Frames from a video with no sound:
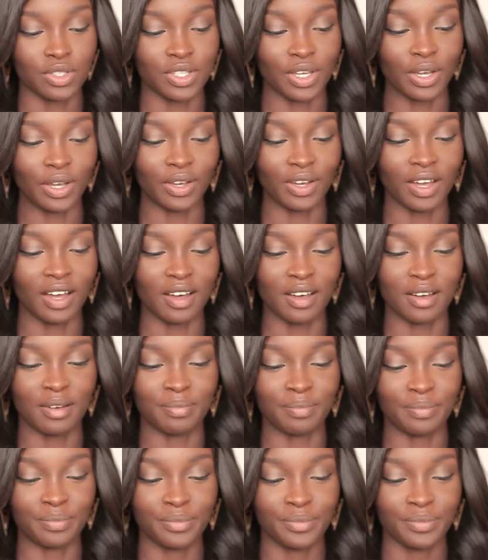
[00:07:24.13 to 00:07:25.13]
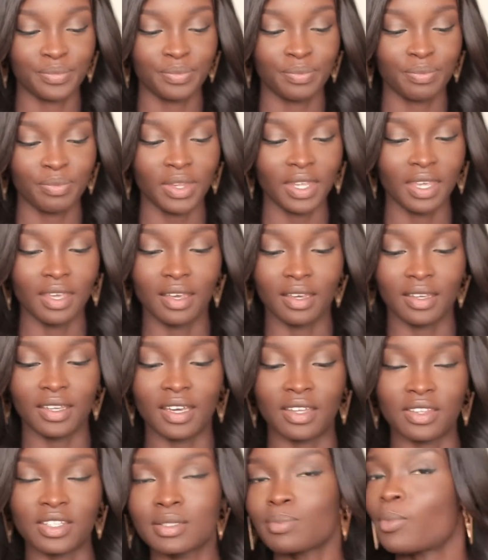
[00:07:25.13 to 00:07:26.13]
So
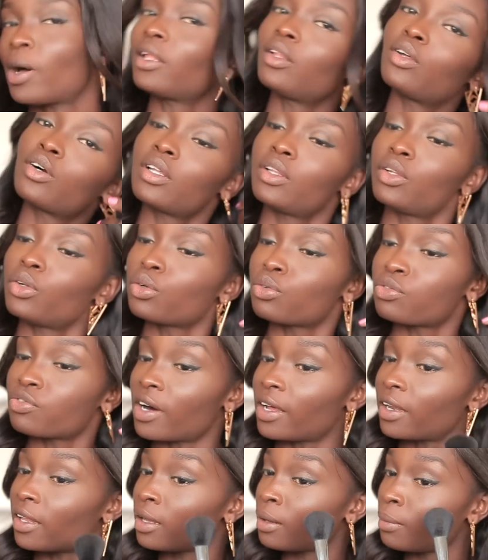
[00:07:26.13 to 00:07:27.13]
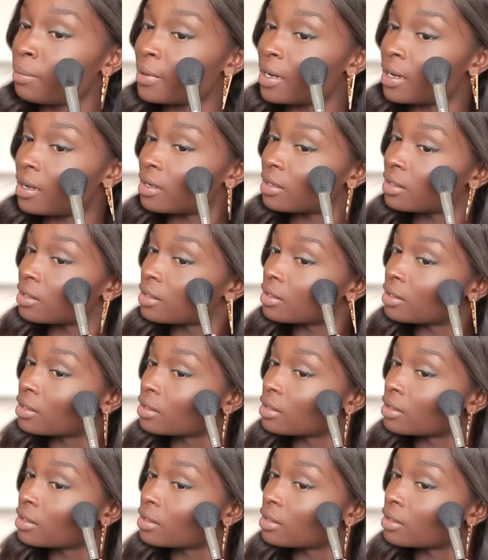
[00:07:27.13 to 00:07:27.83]
yeah, this might look a little funny, but